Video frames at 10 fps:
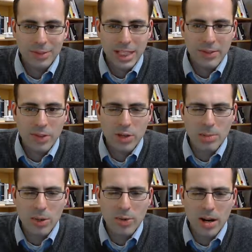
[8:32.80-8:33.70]
Even though
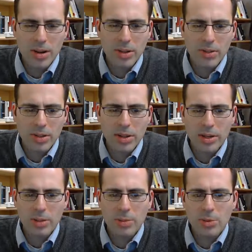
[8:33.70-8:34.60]
I'm requiring you to
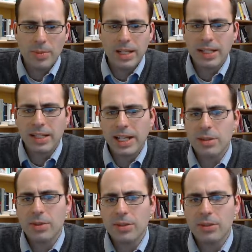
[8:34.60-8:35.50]
argue a pre-made
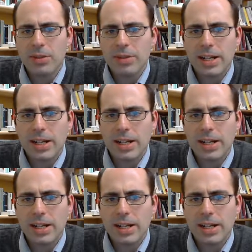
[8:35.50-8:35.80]
claim, in other words,